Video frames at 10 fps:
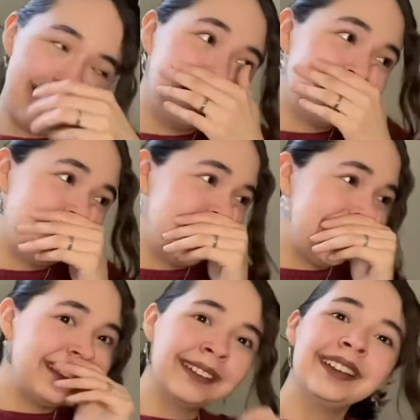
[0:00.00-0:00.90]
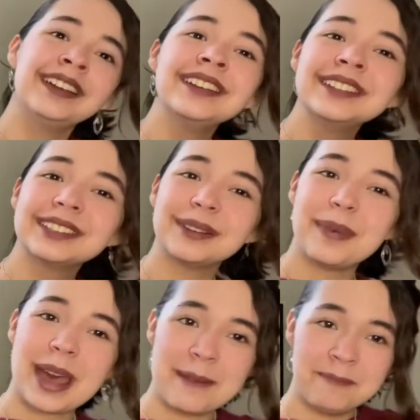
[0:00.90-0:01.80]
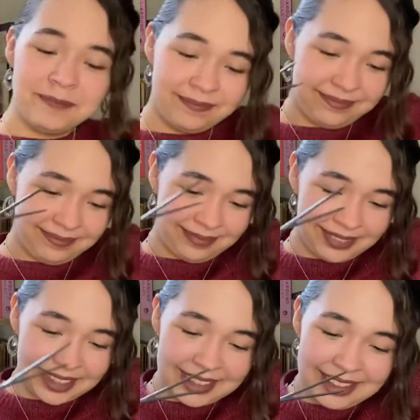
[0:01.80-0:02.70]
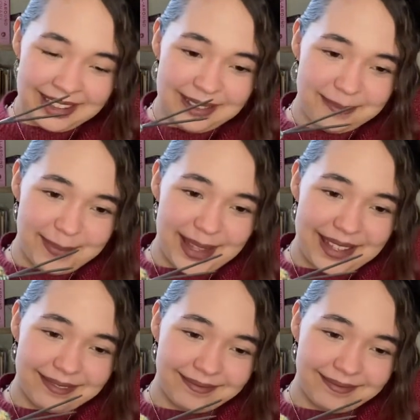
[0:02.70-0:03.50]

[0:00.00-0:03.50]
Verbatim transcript: wouldn't be so bad. But